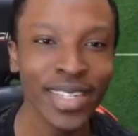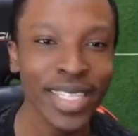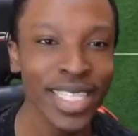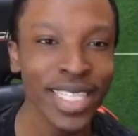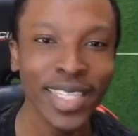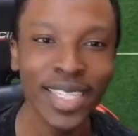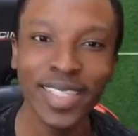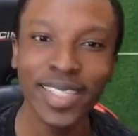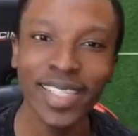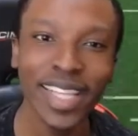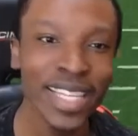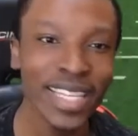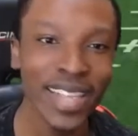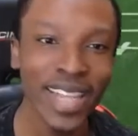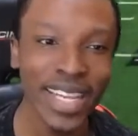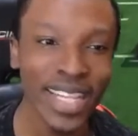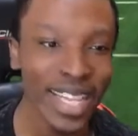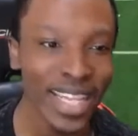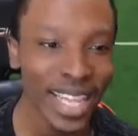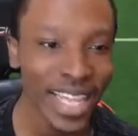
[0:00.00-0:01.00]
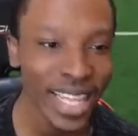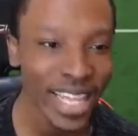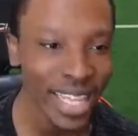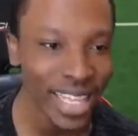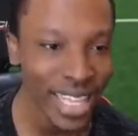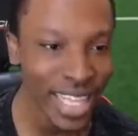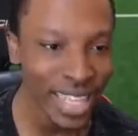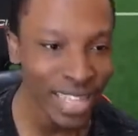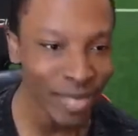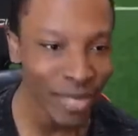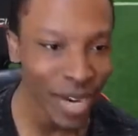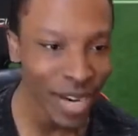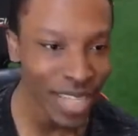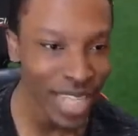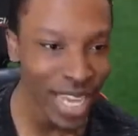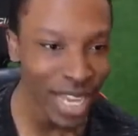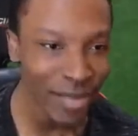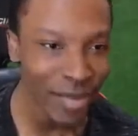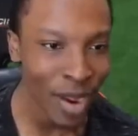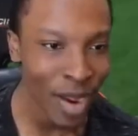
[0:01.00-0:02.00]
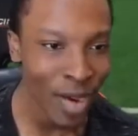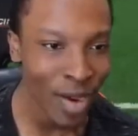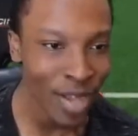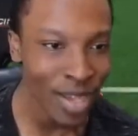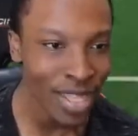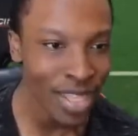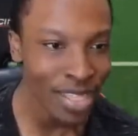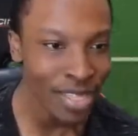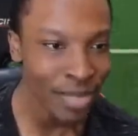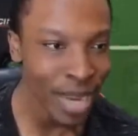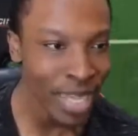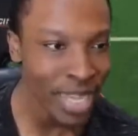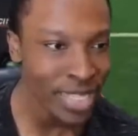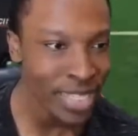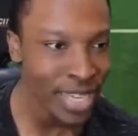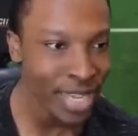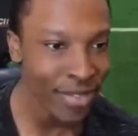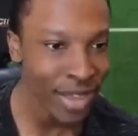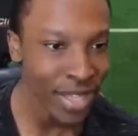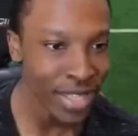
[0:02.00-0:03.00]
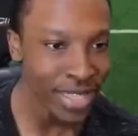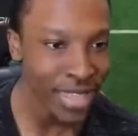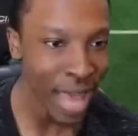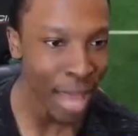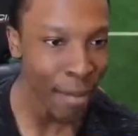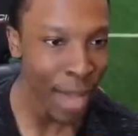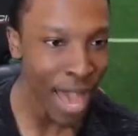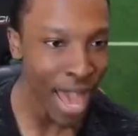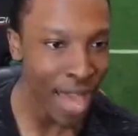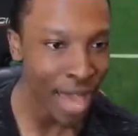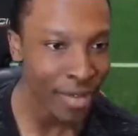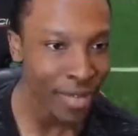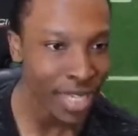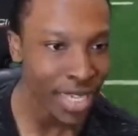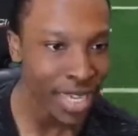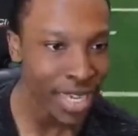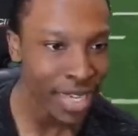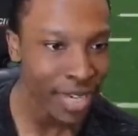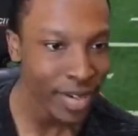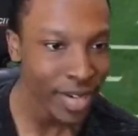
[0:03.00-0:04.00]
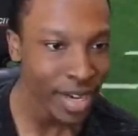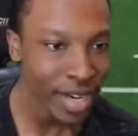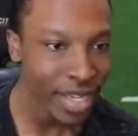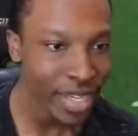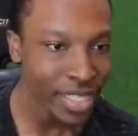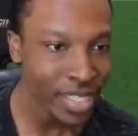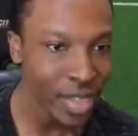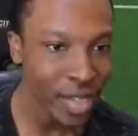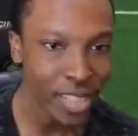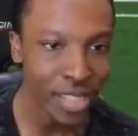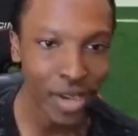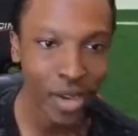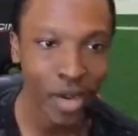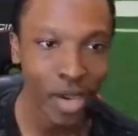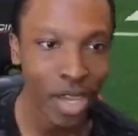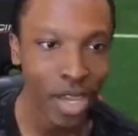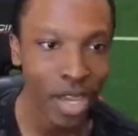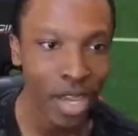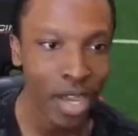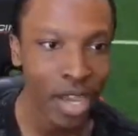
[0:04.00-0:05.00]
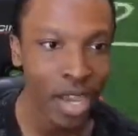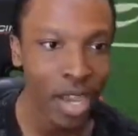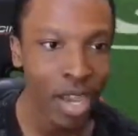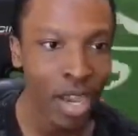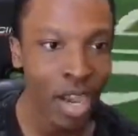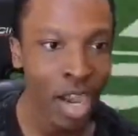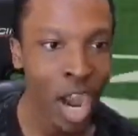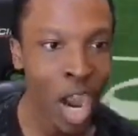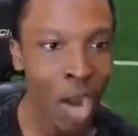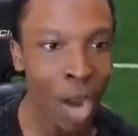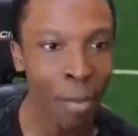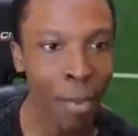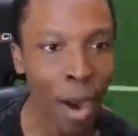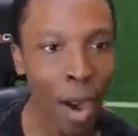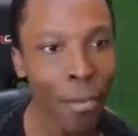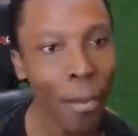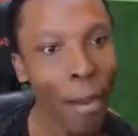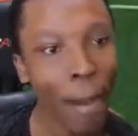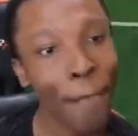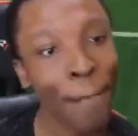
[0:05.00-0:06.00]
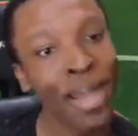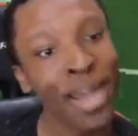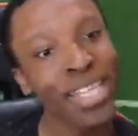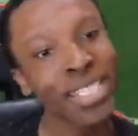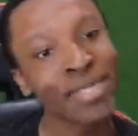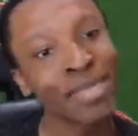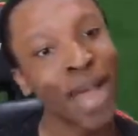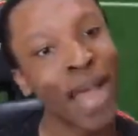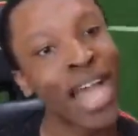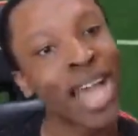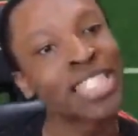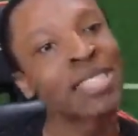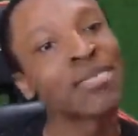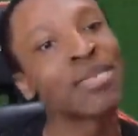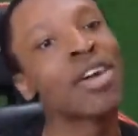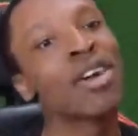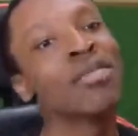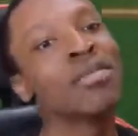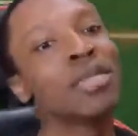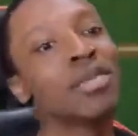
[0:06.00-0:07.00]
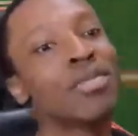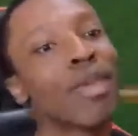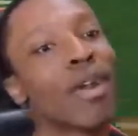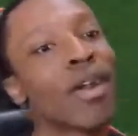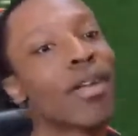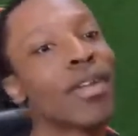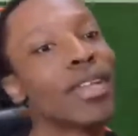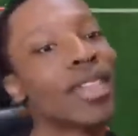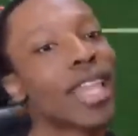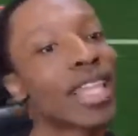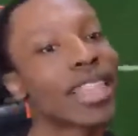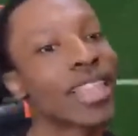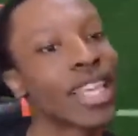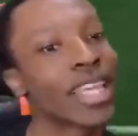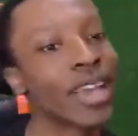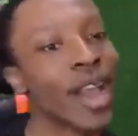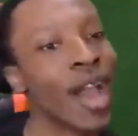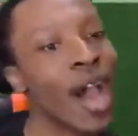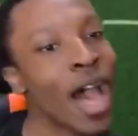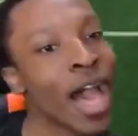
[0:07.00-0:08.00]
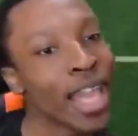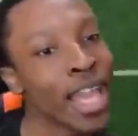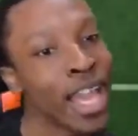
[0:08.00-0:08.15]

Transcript: you know, like, bro, like, bro, is my defense that bad? What the hell? All right, let's go, let's go. Humble, bro, no, piss Patrick Mahomes, bro, like, like, like,